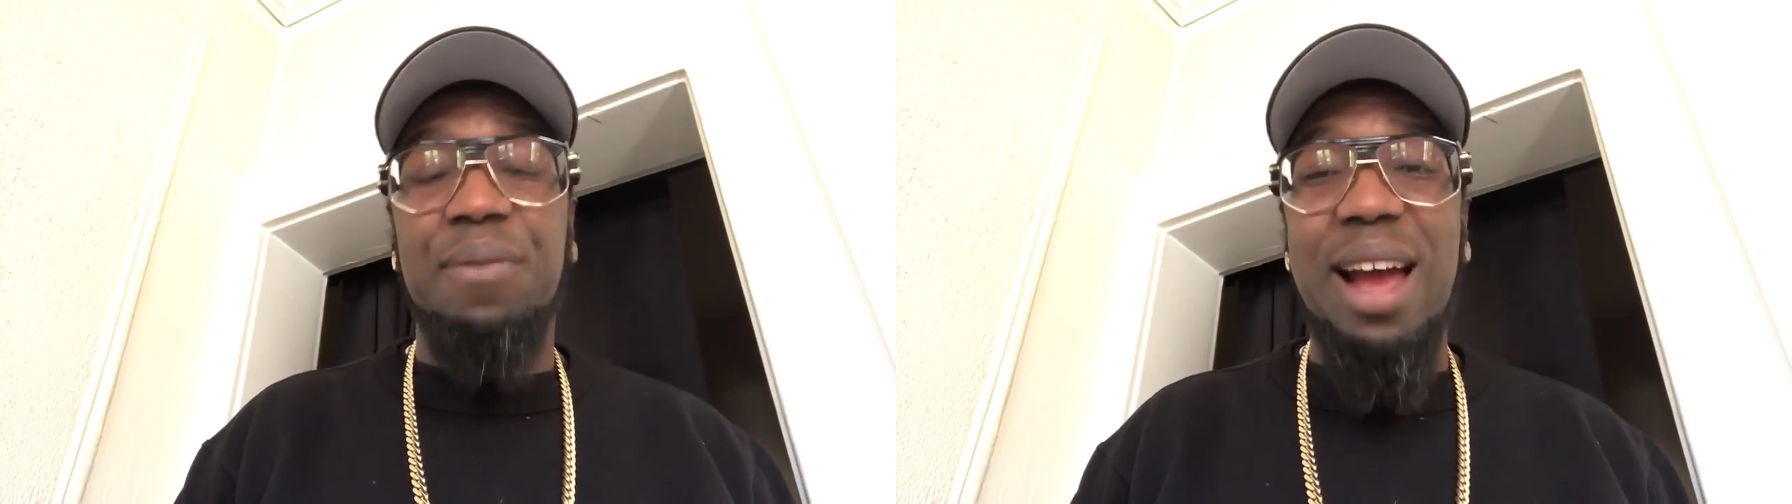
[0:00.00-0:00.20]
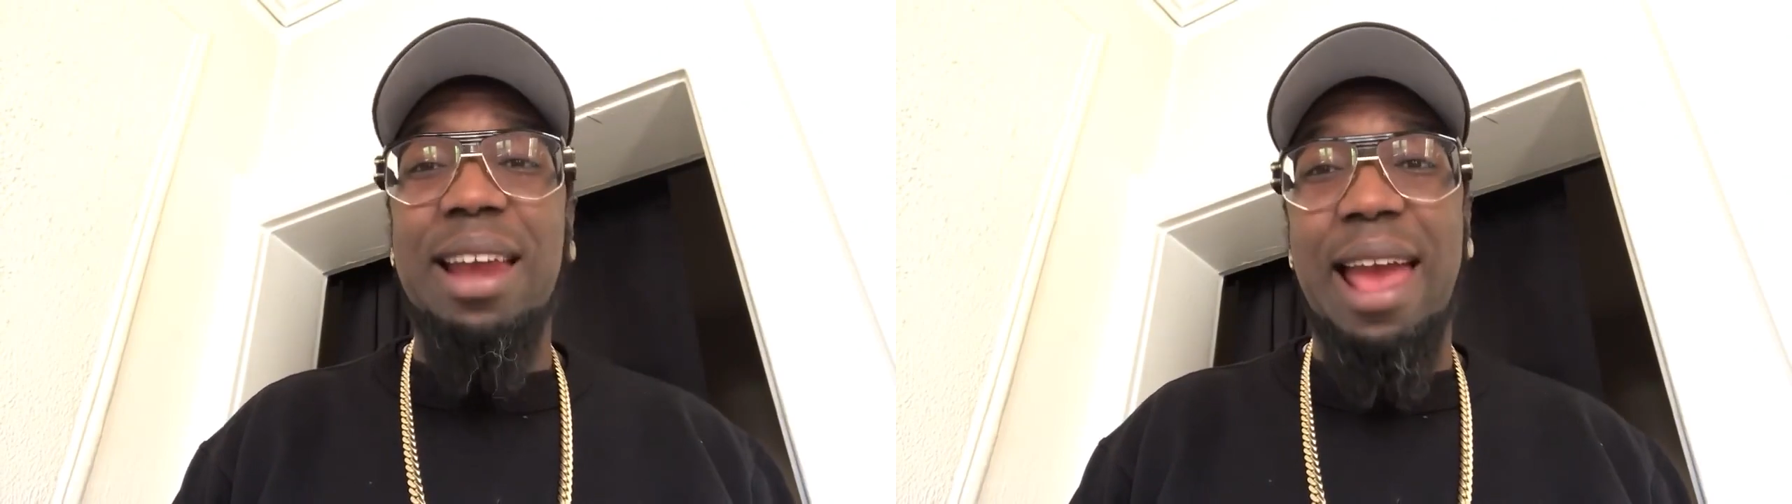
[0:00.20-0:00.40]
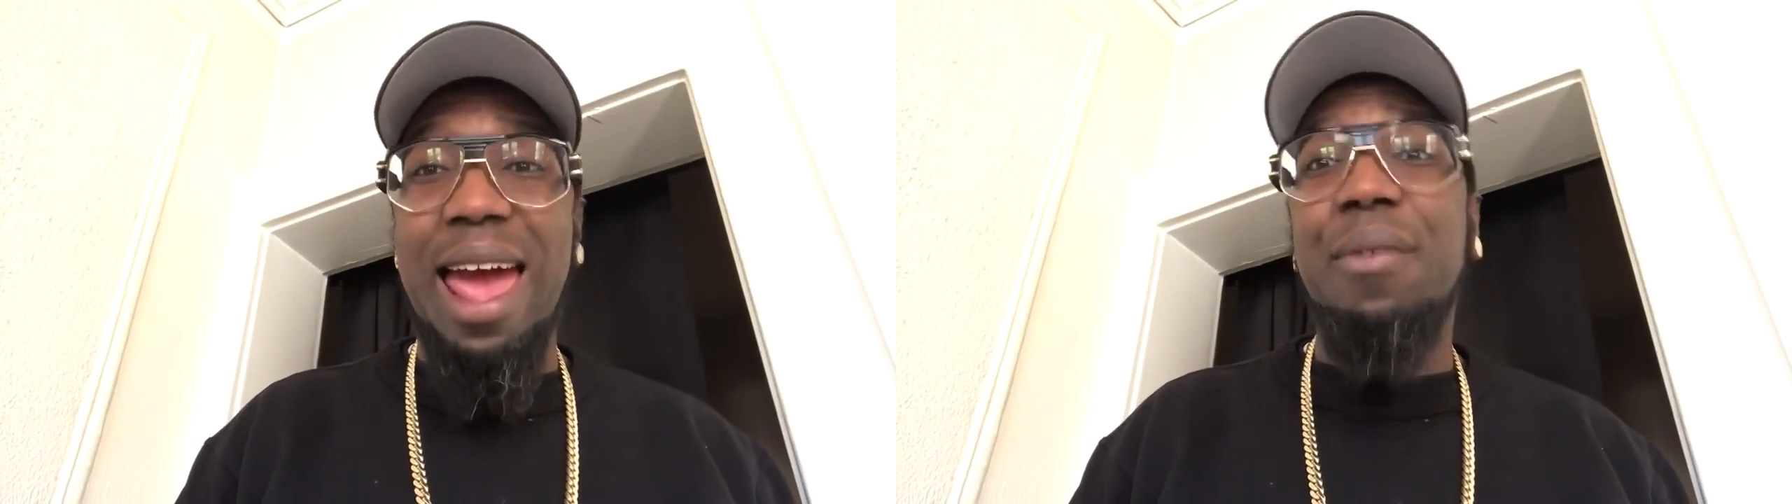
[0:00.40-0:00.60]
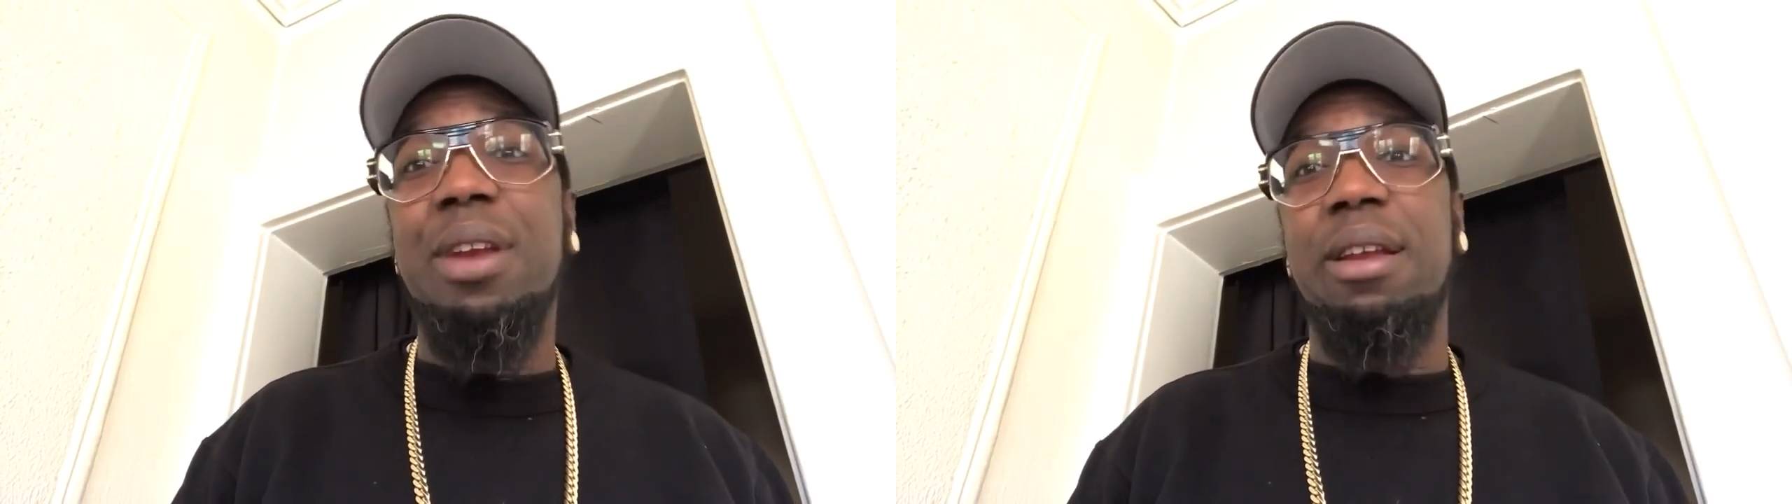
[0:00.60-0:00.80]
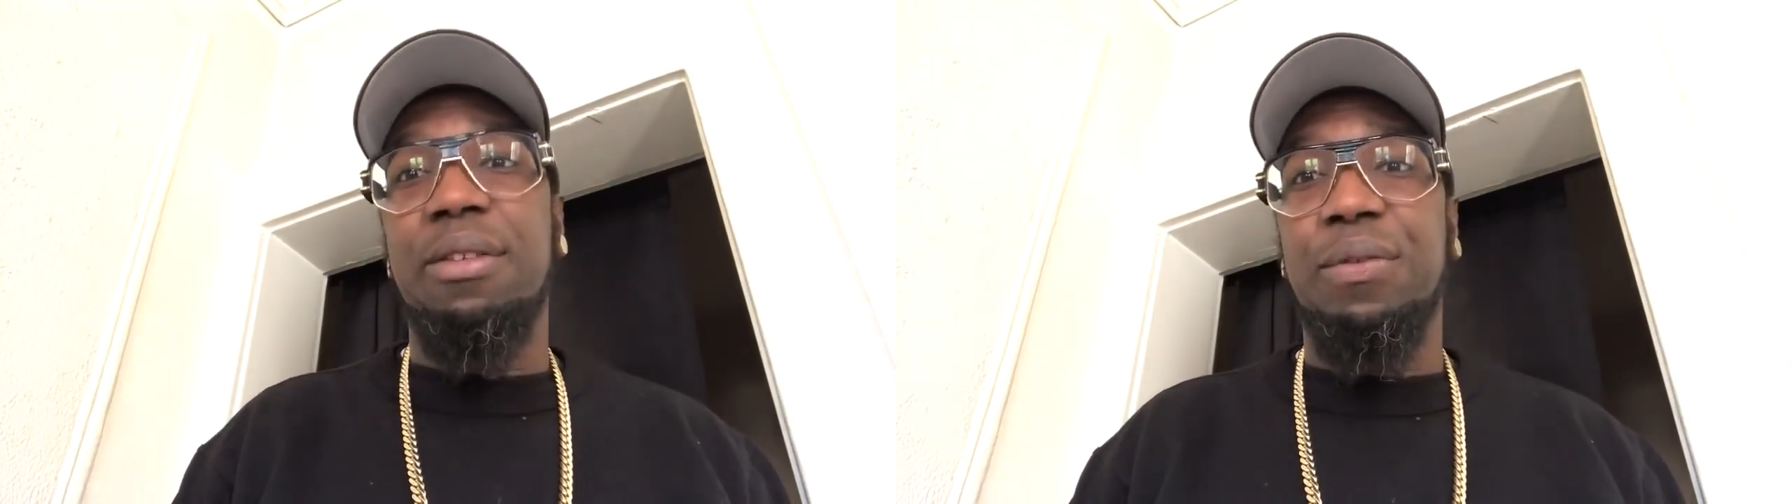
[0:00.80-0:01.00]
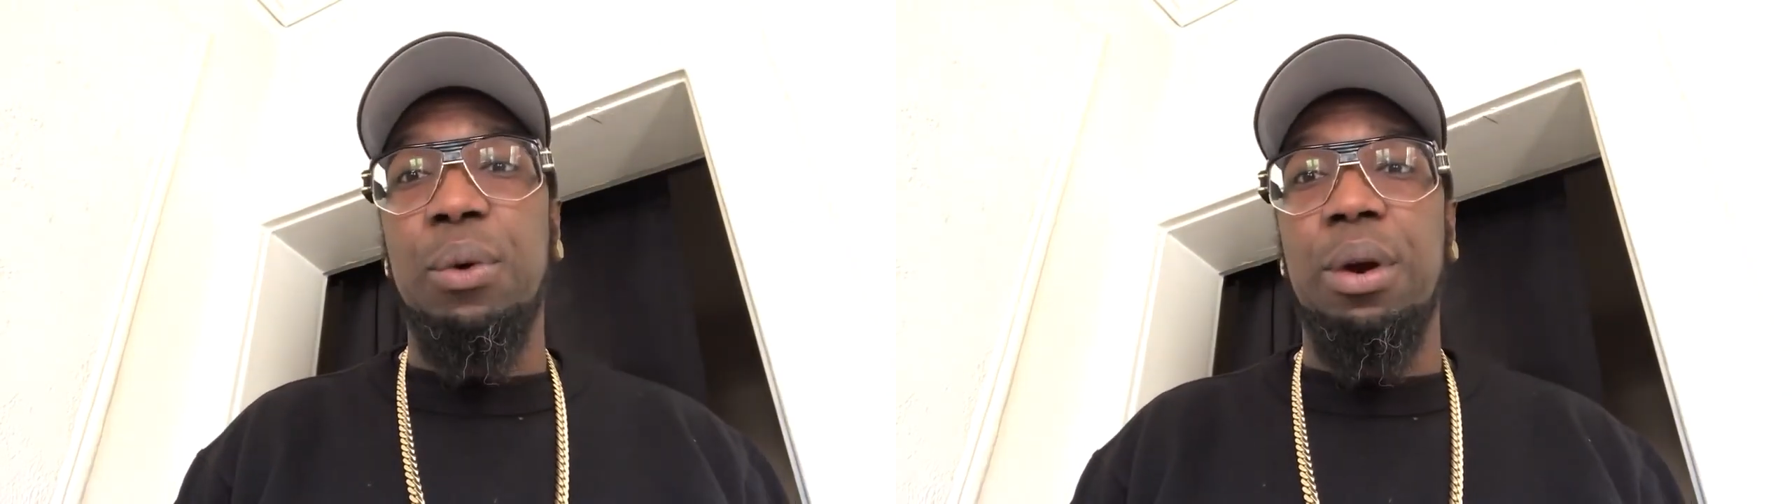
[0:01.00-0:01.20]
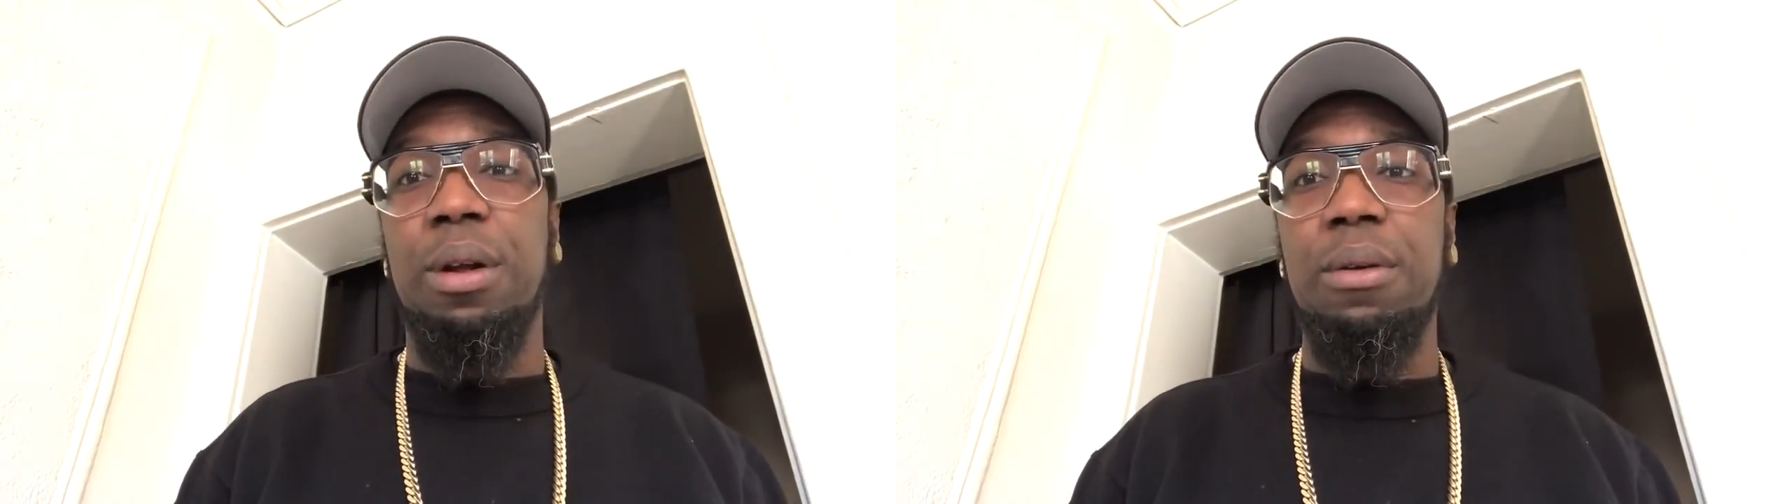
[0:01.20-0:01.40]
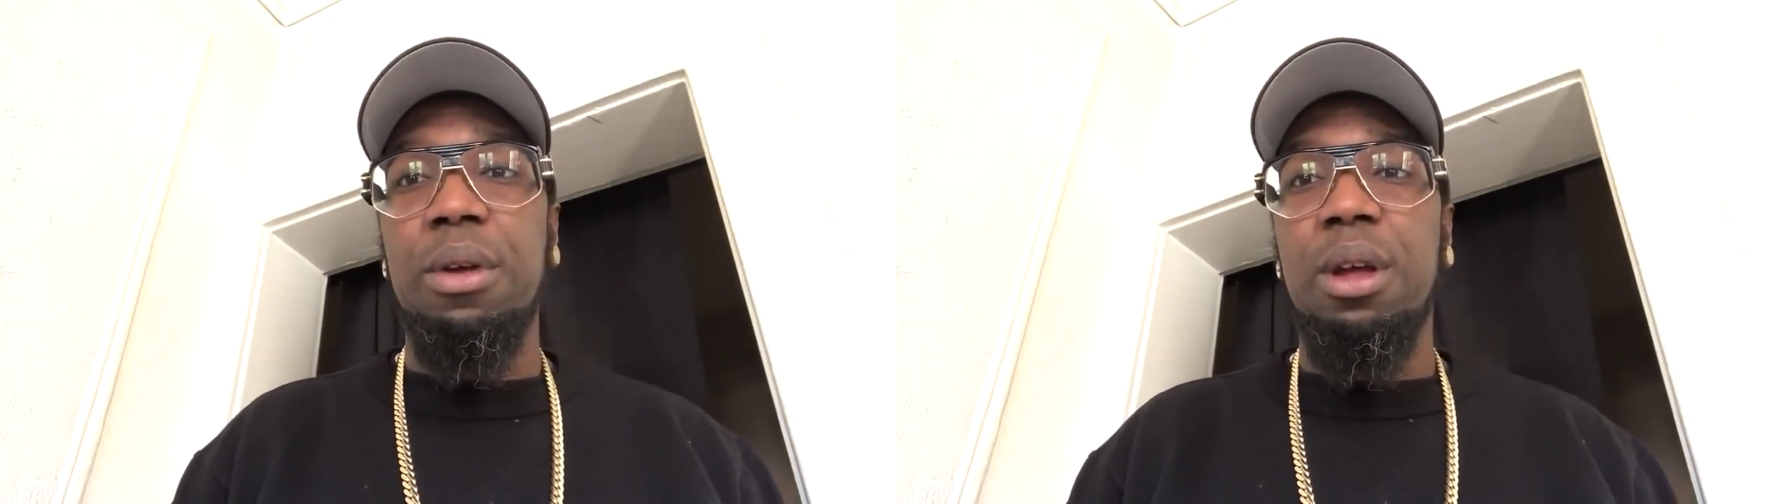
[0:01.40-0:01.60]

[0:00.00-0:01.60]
find the evidence for.